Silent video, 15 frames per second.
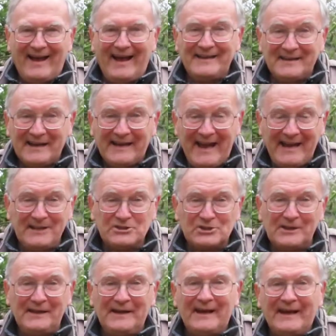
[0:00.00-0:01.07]
And
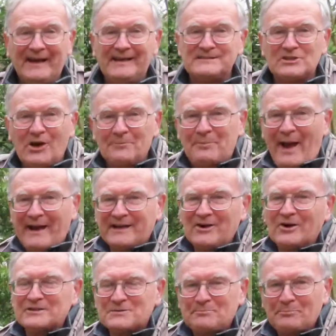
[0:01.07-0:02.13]
occasionally, it's our
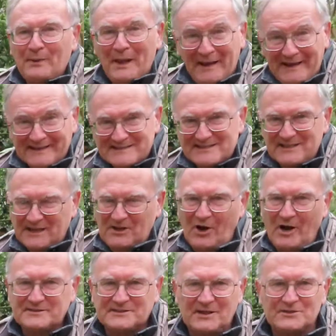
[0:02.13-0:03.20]
backyard plants that
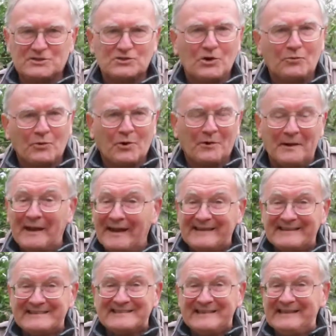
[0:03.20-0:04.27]
cause us to worry.
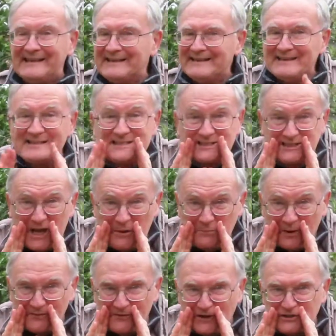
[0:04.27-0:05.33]
You see,
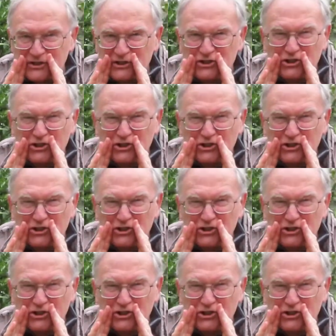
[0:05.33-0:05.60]
some of us